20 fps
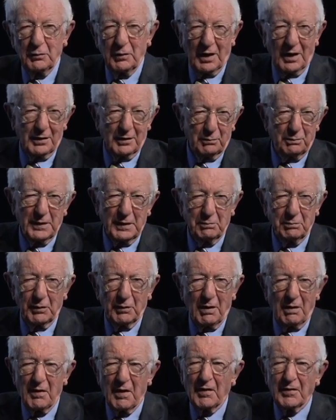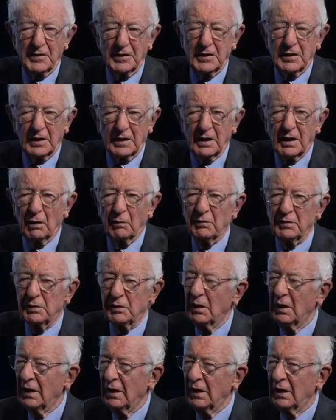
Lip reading: other people who have average incomes.